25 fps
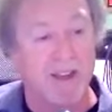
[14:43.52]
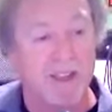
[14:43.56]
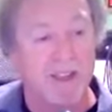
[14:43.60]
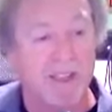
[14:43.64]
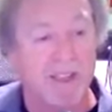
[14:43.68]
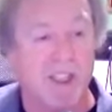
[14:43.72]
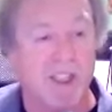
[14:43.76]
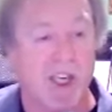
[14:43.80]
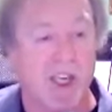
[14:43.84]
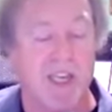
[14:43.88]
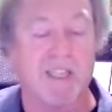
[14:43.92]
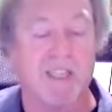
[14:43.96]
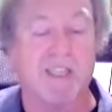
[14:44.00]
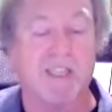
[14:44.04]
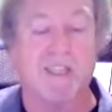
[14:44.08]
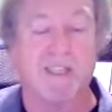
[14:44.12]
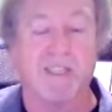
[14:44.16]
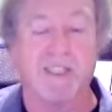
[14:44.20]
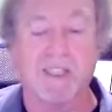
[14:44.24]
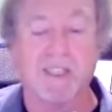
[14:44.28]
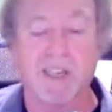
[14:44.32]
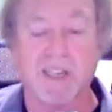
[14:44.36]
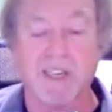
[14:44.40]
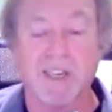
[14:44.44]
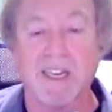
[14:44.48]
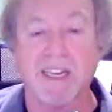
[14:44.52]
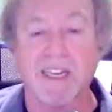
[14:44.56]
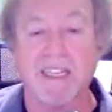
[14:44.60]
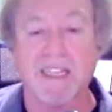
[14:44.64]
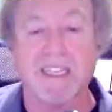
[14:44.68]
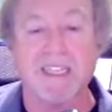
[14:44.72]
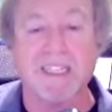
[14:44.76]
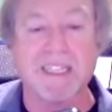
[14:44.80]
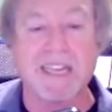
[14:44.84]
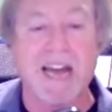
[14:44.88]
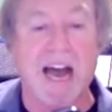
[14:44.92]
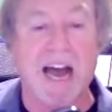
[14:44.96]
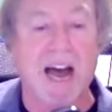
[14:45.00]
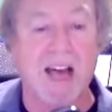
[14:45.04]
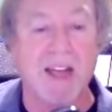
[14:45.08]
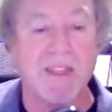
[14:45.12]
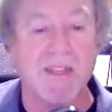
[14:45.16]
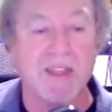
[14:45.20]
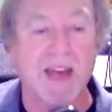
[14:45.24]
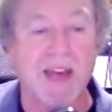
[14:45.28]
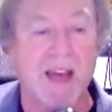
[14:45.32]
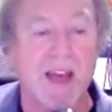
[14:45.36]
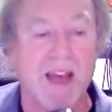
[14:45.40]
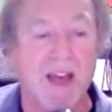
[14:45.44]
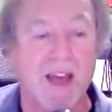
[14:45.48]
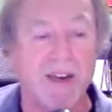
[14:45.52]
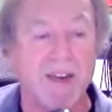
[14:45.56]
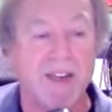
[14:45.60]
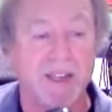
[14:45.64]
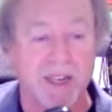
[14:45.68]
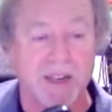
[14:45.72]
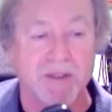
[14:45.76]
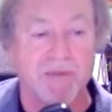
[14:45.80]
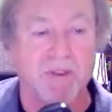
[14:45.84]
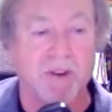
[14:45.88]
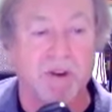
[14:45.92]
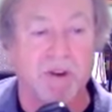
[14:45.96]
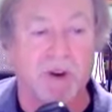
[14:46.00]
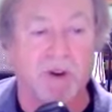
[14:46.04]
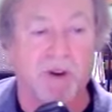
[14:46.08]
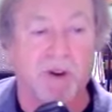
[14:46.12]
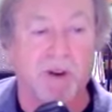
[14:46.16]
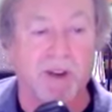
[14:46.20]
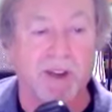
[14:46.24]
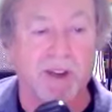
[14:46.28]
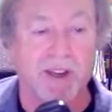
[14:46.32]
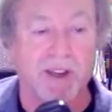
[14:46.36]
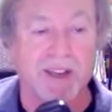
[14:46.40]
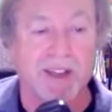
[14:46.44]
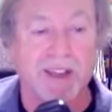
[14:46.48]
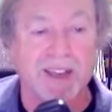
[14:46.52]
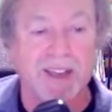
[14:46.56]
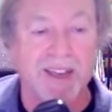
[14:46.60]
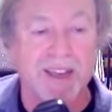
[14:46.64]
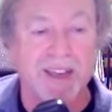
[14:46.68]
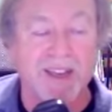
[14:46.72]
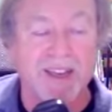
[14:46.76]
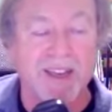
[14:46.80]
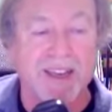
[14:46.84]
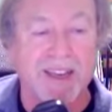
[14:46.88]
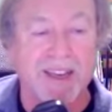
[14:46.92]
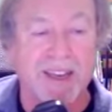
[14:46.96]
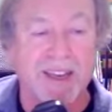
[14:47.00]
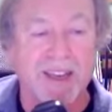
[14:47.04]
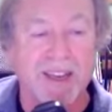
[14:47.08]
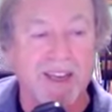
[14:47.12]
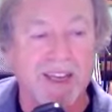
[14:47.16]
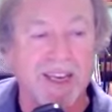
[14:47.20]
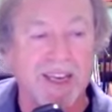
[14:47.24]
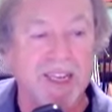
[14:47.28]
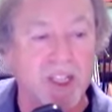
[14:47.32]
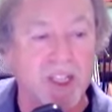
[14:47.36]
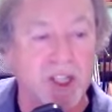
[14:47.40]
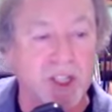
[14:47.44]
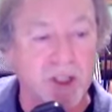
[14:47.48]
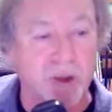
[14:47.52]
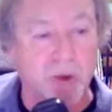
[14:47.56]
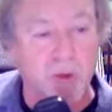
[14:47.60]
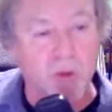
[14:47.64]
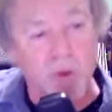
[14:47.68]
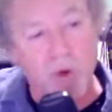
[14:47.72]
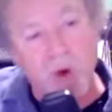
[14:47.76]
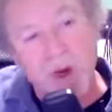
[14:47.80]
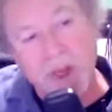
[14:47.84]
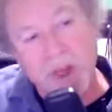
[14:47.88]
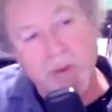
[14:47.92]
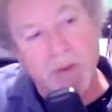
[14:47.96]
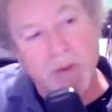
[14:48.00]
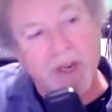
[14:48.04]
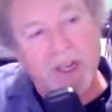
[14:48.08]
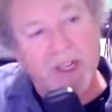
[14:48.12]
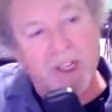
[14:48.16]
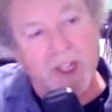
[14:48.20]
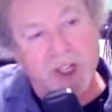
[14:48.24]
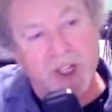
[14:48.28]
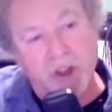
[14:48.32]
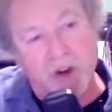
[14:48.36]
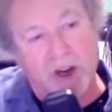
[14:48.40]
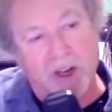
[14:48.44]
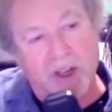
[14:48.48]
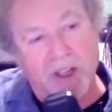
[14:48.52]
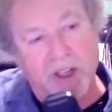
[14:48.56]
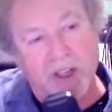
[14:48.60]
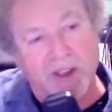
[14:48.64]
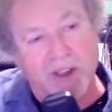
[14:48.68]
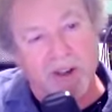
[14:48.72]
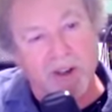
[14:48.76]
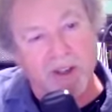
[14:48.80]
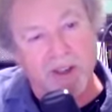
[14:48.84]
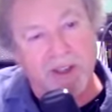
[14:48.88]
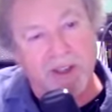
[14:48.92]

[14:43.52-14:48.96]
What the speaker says: Geez, it's not that difficult. It's the rhythmic structure.